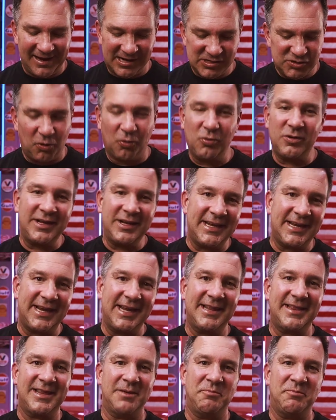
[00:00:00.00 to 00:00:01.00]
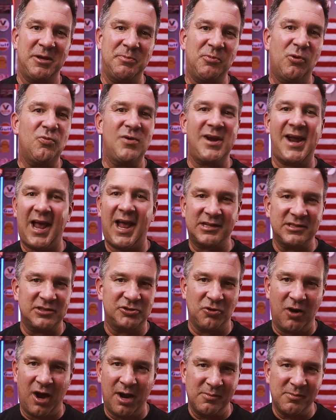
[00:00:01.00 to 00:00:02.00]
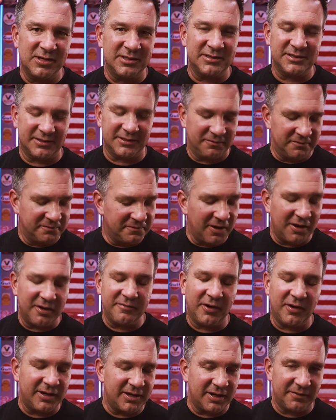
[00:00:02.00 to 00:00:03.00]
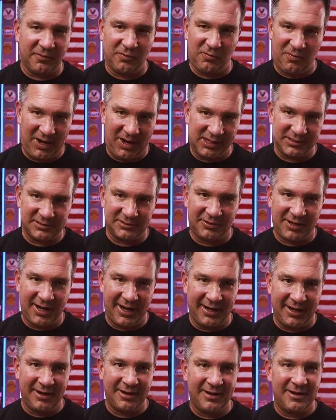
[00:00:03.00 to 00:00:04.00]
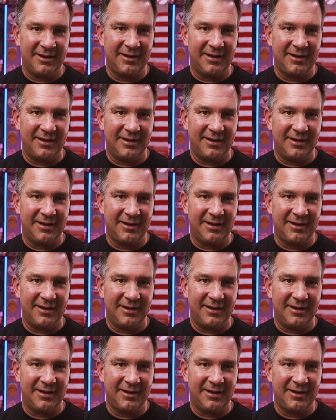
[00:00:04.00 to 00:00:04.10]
I totally get that people react to traumas in very, very different ways, okay?